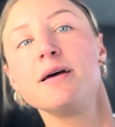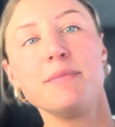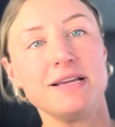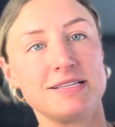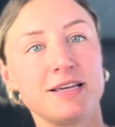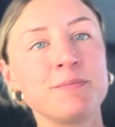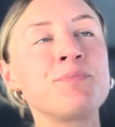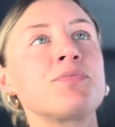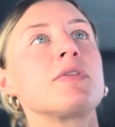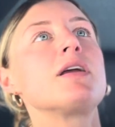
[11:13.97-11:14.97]
amazing.
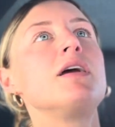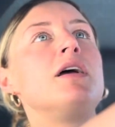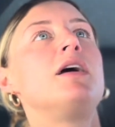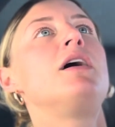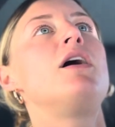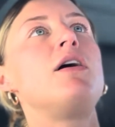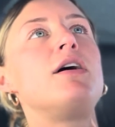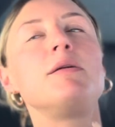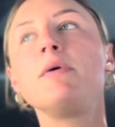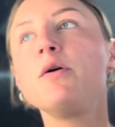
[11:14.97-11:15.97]

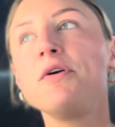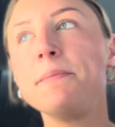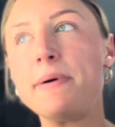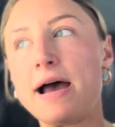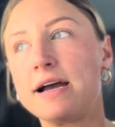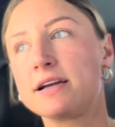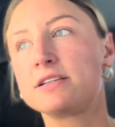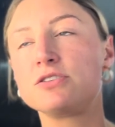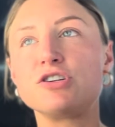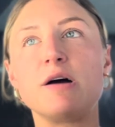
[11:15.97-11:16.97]
On my way back
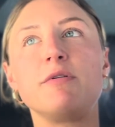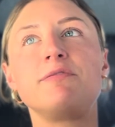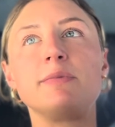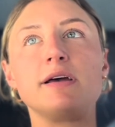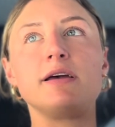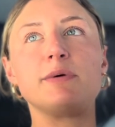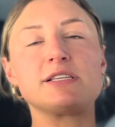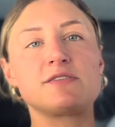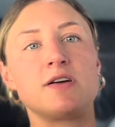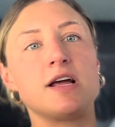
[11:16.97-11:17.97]
to drop off my
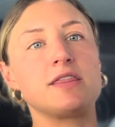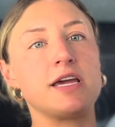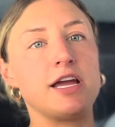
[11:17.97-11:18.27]
best friend at the